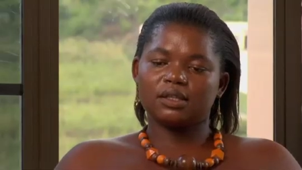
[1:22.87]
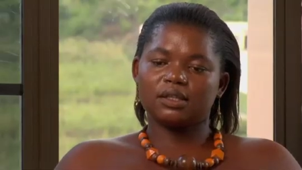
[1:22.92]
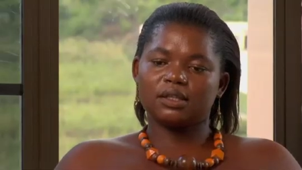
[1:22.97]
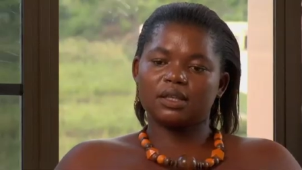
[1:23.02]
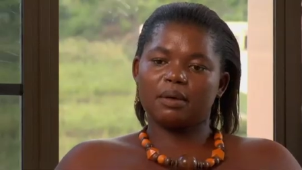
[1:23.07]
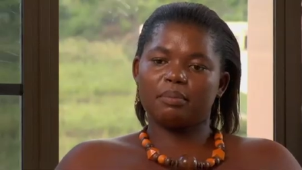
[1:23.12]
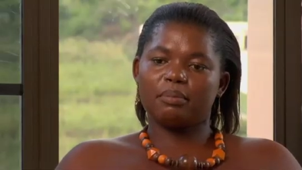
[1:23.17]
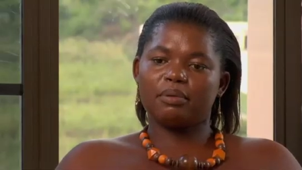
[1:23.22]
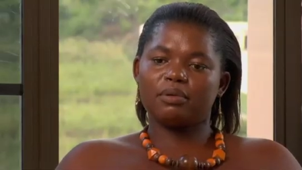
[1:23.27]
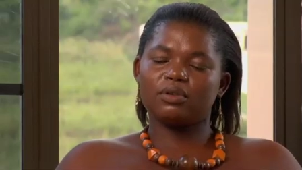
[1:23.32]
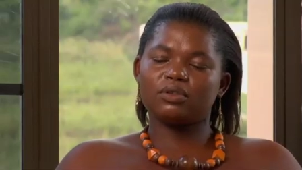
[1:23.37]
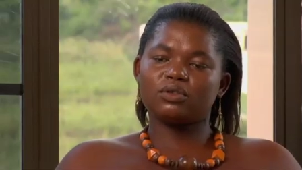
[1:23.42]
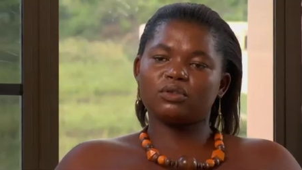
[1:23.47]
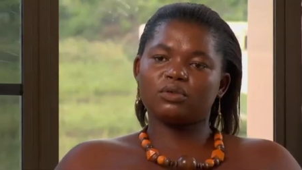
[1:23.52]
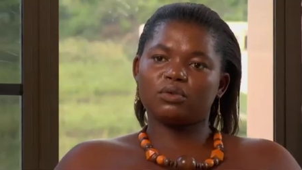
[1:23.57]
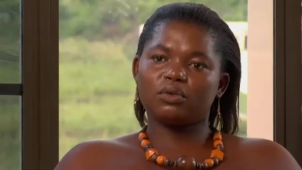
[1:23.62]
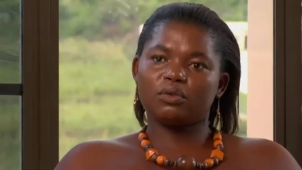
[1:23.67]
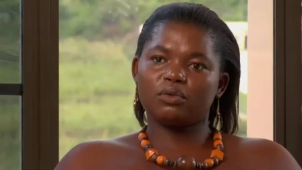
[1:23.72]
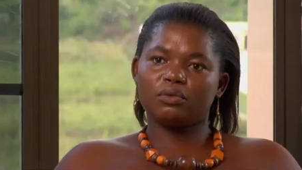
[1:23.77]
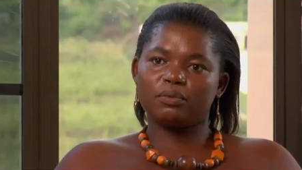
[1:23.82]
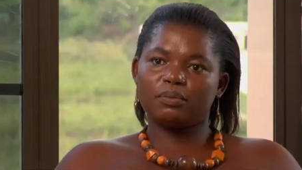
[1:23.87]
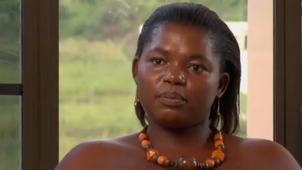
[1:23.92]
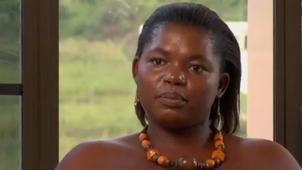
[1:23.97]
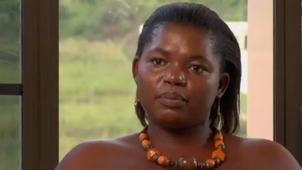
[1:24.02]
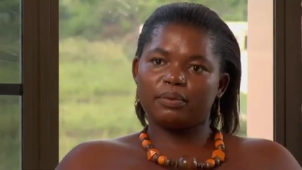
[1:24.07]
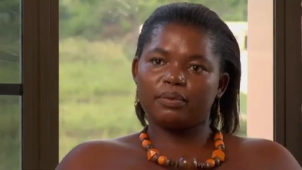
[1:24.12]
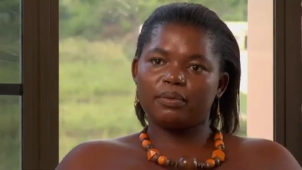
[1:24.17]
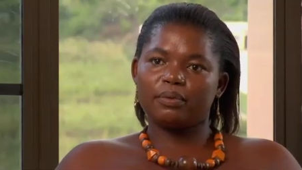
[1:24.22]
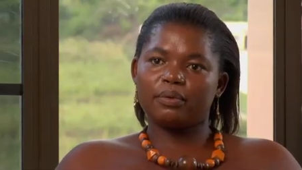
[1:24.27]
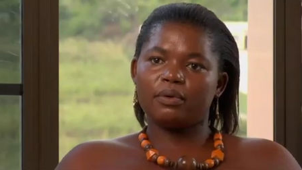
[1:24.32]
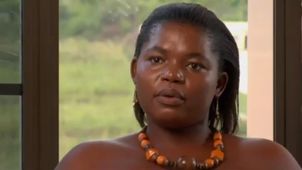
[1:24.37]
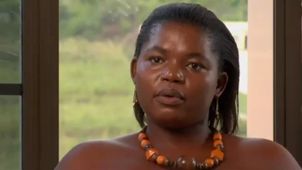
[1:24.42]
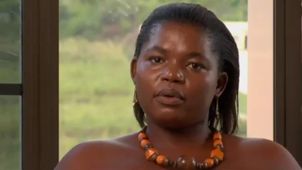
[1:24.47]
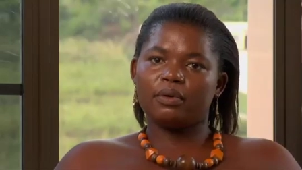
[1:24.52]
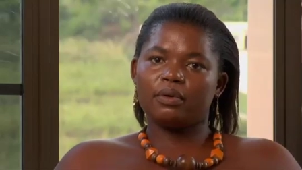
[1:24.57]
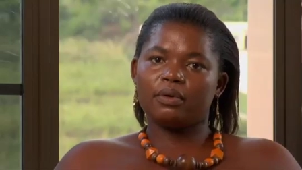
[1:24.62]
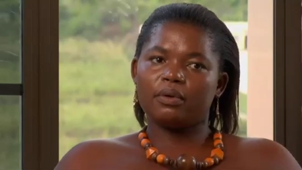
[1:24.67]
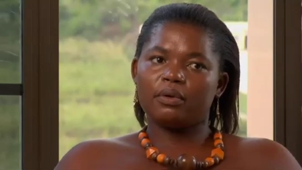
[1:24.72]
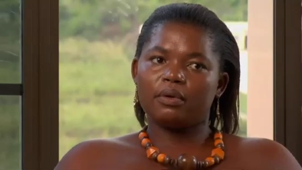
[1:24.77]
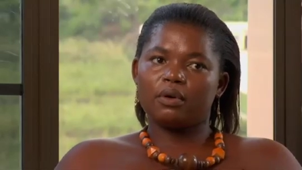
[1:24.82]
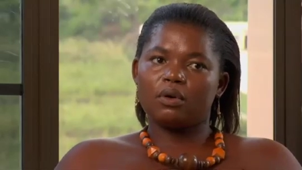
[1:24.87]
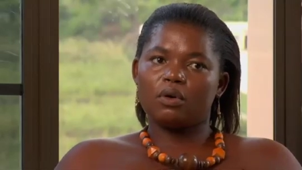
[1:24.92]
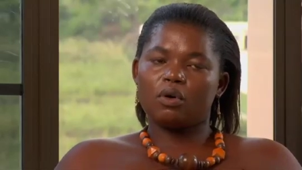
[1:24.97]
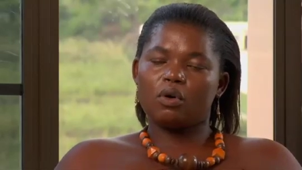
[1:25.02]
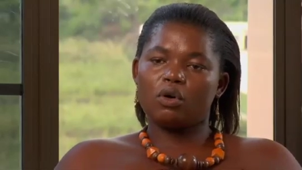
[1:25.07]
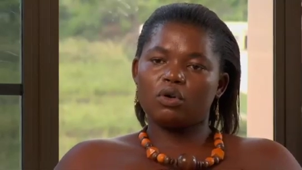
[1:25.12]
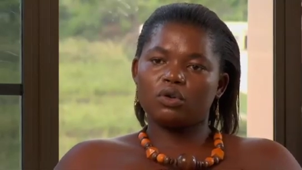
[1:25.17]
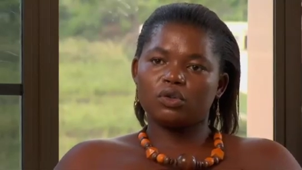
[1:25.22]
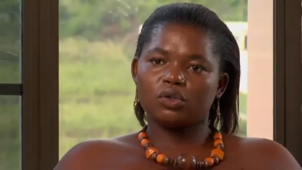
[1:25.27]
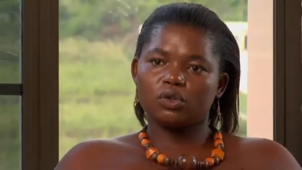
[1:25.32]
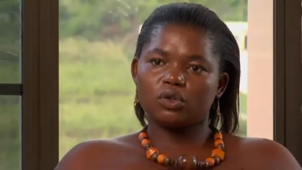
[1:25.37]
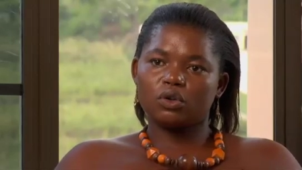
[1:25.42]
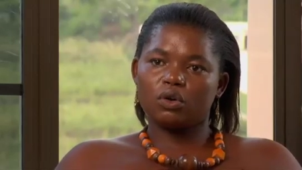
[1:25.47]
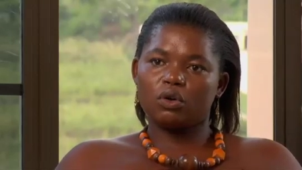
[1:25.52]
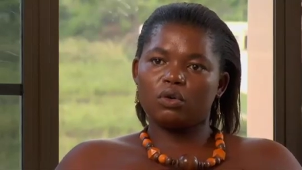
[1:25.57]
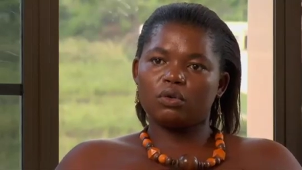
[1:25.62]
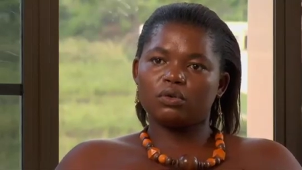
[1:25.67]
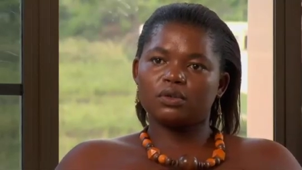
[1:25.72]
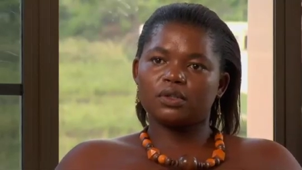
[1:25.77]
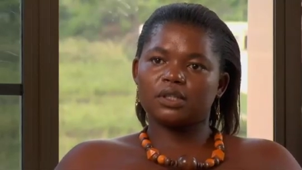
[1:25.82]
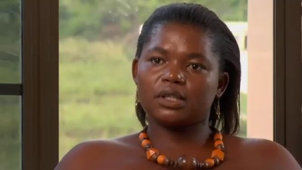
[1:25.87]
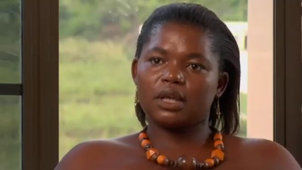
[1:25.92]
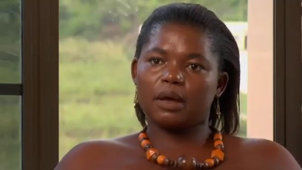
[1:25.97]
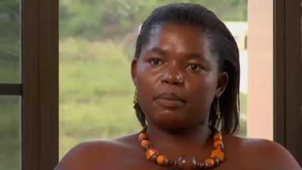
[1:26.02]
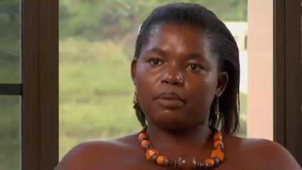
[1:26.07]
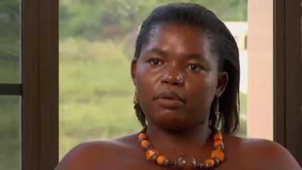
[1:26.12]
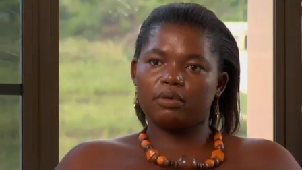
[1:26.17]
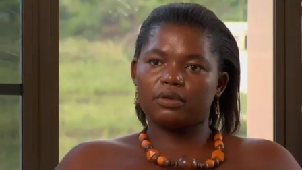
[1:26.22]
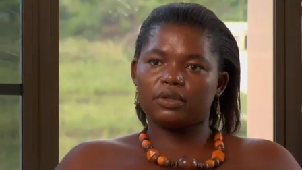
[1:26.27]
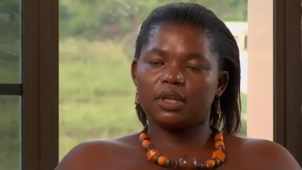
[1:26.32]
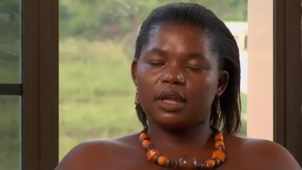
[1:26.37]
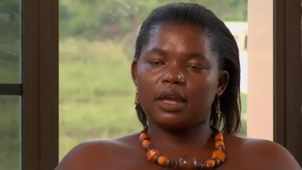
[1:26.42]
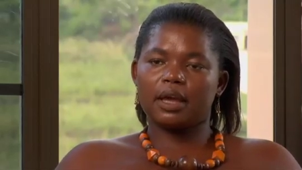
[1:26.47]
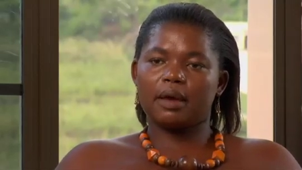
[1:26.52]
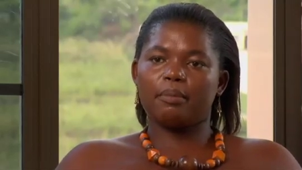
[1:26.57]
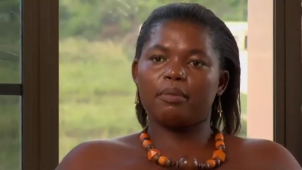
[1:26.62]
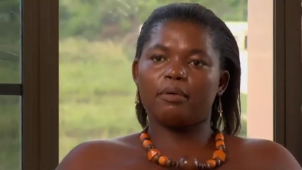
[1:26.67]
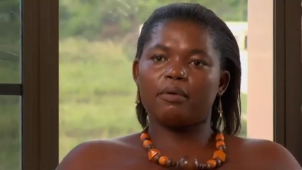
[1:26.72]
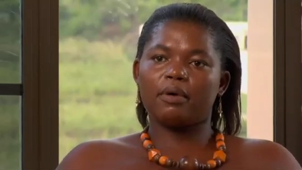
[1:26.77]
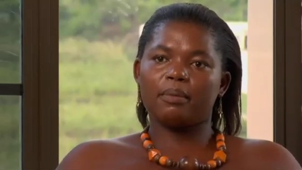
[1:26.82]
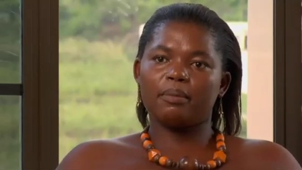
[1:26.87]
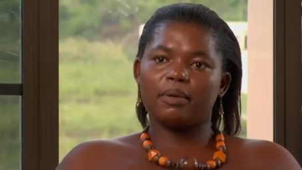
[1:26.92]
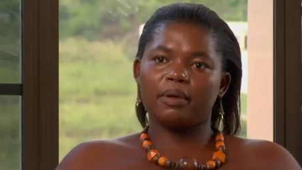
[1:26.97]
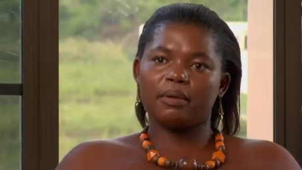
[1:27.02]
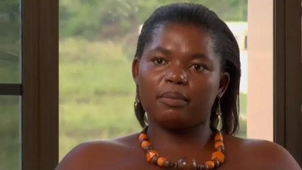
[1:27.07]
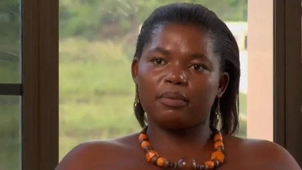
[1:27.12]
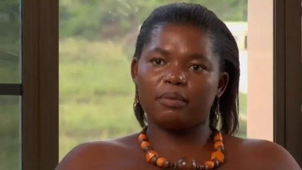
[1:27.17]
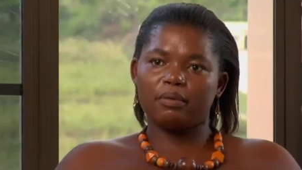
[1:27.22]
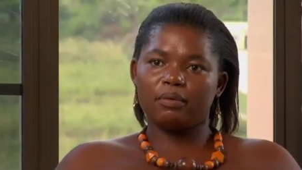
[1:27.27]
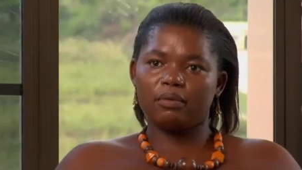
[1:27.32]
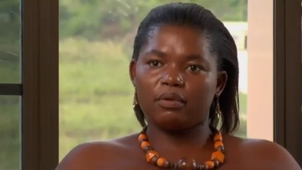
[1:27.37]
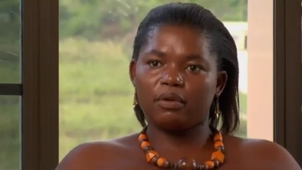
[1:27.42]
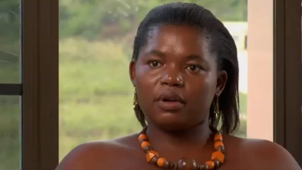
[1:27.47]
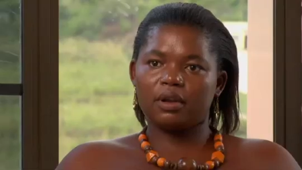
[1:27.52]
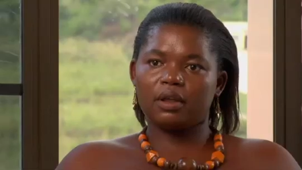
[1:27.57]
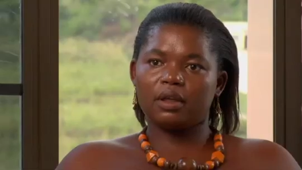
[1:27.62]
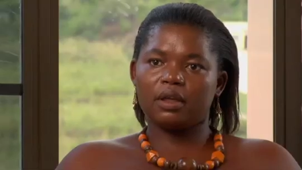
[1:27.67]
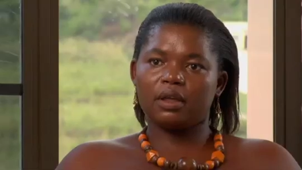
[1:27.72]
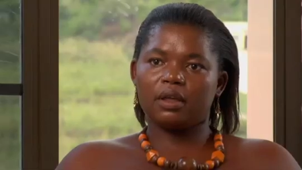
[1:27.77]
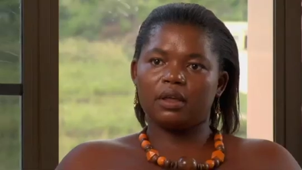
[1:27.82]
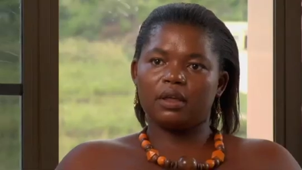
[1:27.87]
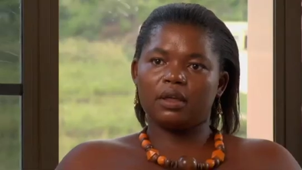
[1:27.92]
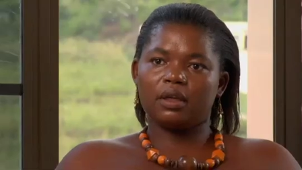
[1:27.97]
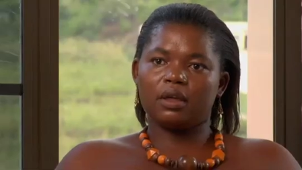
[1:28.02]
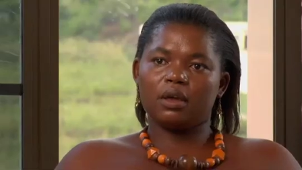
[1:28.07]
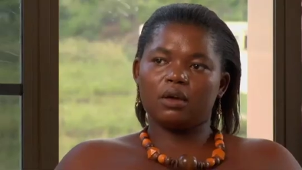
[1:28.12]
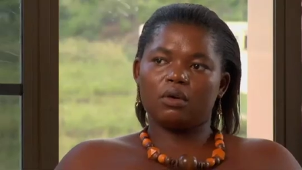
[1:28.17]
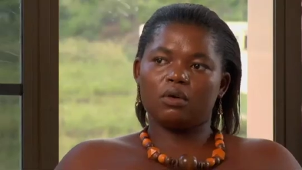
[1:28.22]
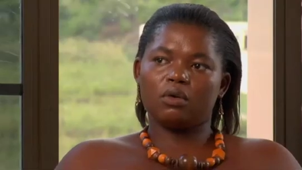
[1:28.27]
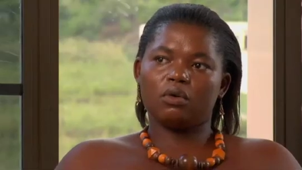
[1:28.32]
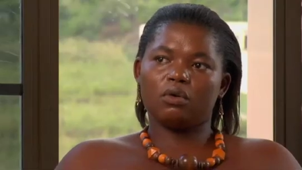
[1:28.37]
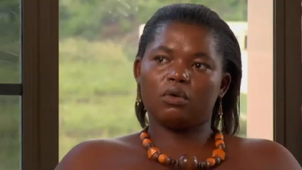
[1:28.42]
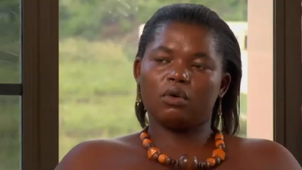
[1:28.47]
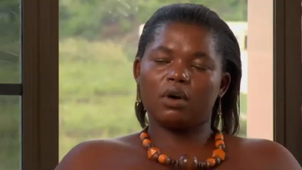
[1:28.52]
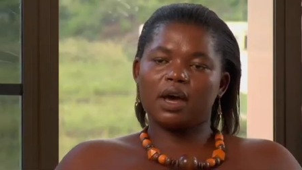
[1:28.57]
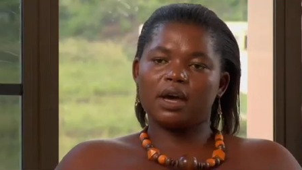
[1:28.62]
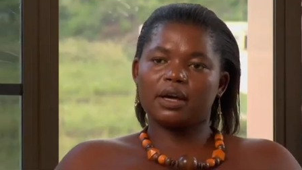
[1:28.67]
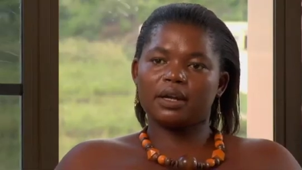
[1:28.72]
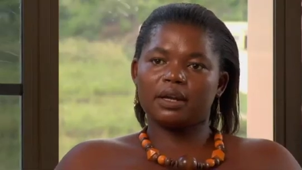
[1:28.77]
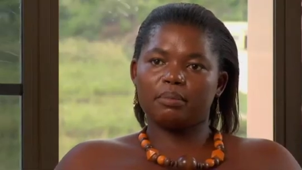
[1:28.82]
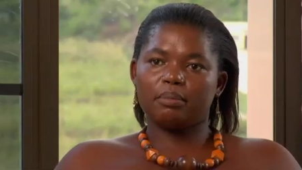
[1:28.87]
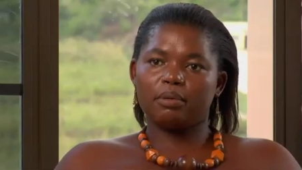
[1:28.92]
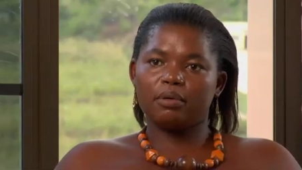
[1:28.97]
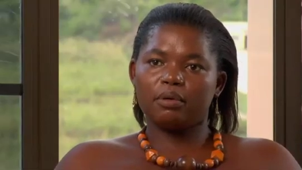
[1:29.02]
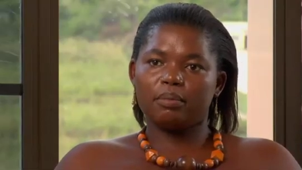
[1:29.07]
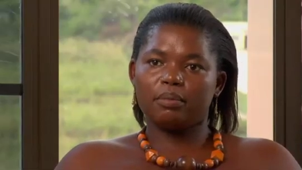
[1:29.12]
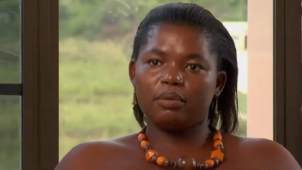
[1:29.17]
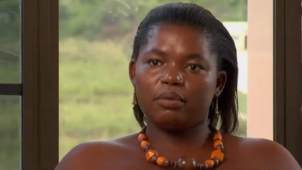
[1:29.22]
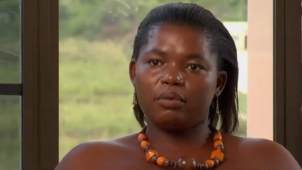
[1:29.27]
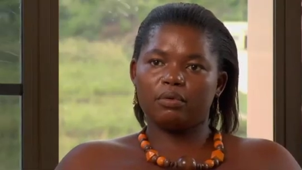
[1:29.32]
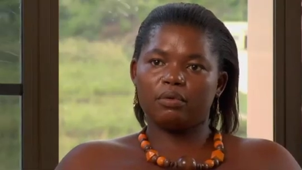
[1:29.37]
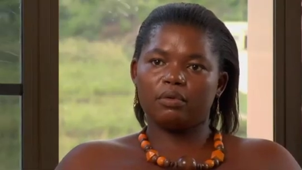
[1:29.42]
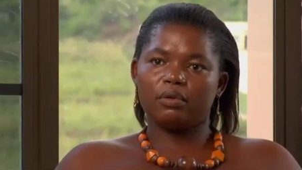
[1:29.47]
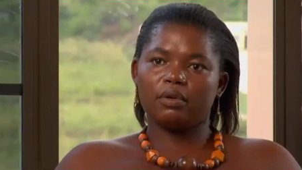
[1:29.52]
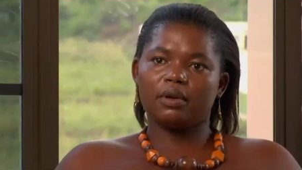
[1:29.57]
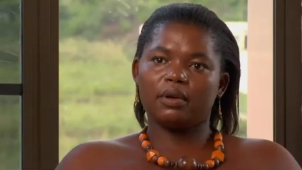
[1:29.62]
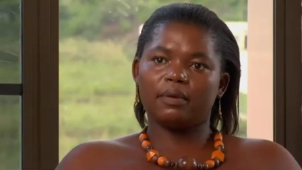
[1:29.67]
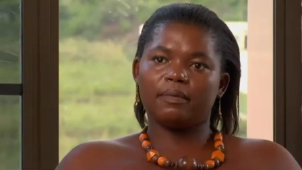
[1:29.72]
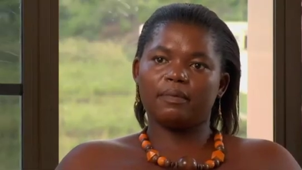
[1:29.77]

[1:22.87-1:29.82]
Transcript: support group also support their poor people or hungry people.